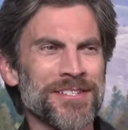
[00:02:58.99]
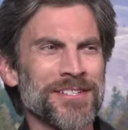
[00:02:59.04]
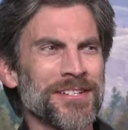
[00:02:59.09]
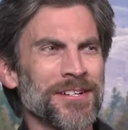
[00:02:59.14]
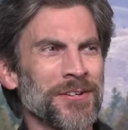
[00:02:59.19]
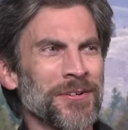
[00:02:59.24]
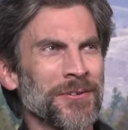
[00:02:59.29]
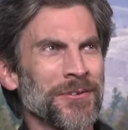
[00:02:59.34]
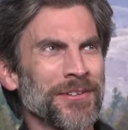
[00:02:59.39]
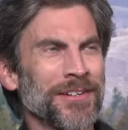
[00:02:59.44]

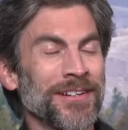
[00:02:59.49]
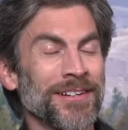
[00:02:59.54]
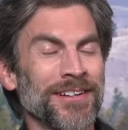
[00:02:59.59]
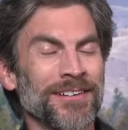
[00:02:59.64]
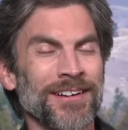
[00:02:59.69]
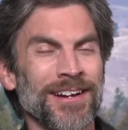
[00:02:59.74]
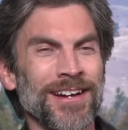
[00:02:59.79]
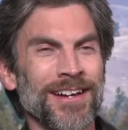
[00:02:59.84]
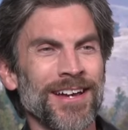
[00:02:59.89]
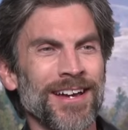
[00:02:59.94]
So you know,
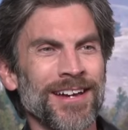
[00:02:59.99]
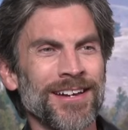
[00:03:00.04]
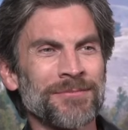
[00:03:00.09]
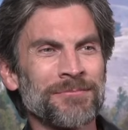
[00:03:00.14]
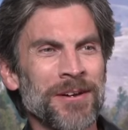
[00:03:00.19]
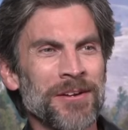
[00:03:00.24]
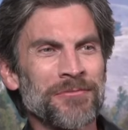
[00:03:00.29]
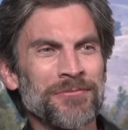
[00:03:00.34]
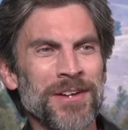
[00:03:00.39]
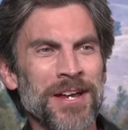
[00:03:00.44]
I, I,
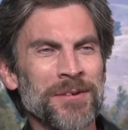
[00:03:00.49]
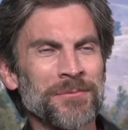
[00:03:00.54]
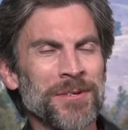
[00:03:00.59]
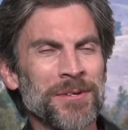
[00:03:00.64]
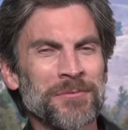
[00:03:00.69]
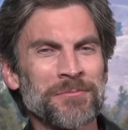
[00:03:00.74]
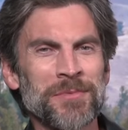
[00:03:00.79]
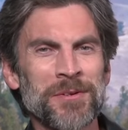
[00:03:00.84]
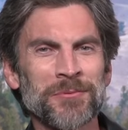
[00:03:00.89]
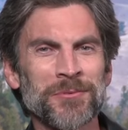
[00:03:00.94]
my family
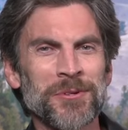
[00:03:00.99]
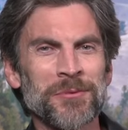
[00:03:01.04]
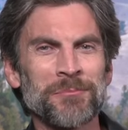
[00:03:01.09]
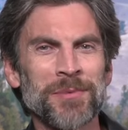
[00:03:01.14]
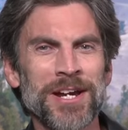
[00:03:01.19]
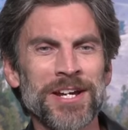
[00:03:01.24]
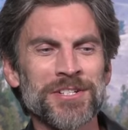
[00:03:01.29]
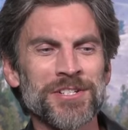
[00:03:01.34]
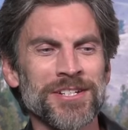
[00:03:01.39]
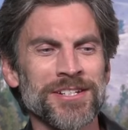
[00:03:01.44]
have been real
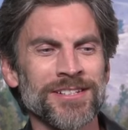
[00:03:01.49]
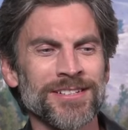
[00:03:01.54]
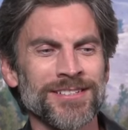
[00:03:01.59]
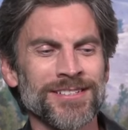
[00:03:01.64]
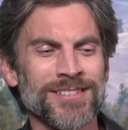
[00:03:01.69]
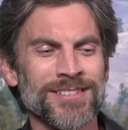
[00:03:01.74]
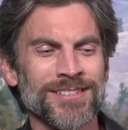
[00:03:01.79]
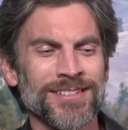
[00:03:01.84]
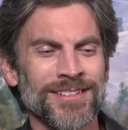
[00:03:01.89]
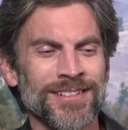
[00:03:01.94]

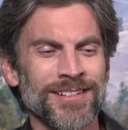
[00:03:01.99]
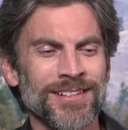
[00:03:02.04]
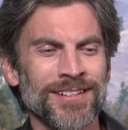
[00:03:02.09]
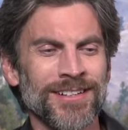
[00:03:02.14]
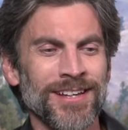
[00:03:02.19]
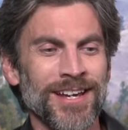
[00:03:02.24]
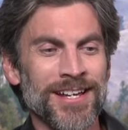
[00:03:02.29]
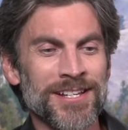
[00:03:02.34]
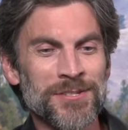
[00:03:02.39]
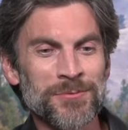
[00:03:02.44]
patient
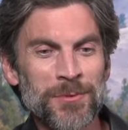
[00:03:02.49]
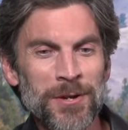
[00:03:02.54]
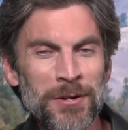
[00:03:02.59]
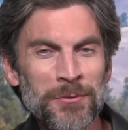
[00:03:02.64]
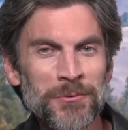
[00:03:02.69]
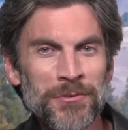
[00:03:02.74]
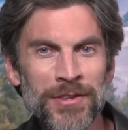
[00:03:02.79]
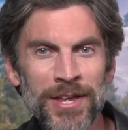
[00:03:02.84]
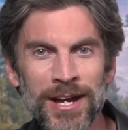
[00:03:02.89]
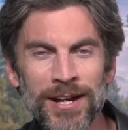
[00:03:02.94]
as well
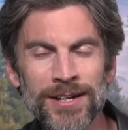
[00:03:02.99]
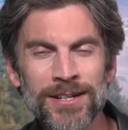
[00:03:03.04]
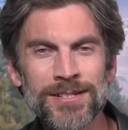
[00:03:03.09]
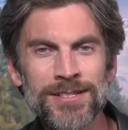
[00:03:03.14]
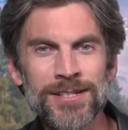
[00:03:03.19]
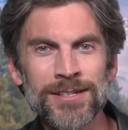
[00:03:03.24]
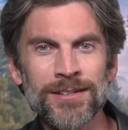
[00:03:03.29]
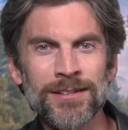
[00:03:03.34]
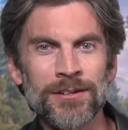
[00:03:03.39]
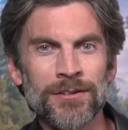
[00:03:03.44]
with that,
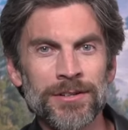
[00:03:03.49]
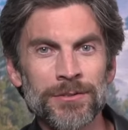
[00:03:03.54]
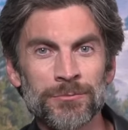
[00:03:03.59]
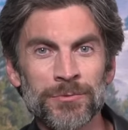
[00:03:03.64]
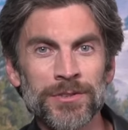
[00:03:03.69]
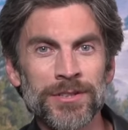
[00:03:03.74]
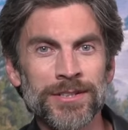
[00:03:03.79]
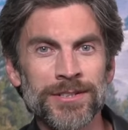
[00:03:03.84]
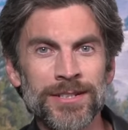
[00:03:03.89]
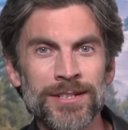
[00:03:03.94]
because you know it
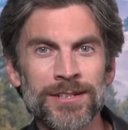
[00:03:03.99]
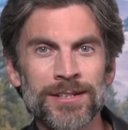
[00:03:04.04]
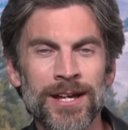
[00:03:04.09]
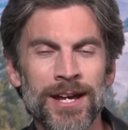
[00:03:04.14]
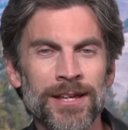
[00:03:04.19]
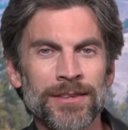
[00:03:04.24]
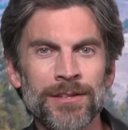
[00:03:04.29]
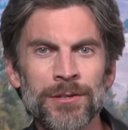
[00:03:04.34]
really did. I,